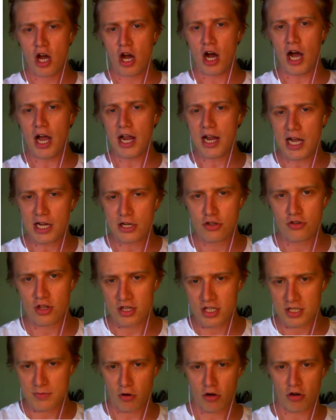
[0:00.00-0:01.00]
I argue that
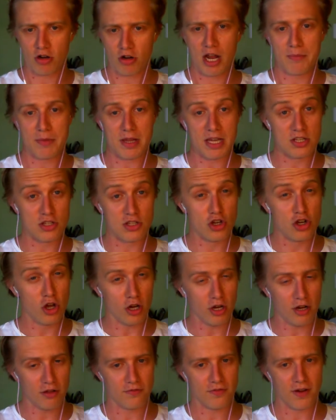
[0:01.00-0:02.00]
this program is
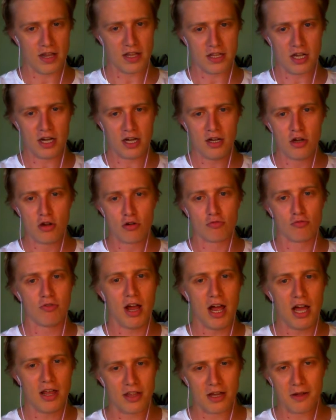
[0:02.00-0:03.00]
not a failure,
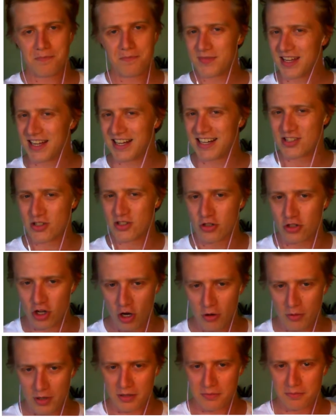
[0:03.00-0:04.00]
rather, it is
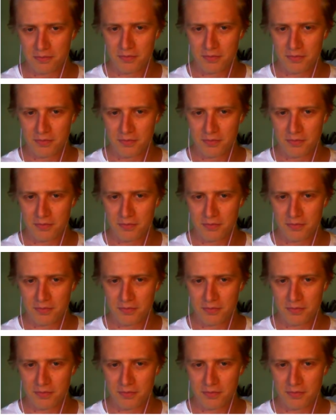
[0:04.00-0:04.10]
ongoing.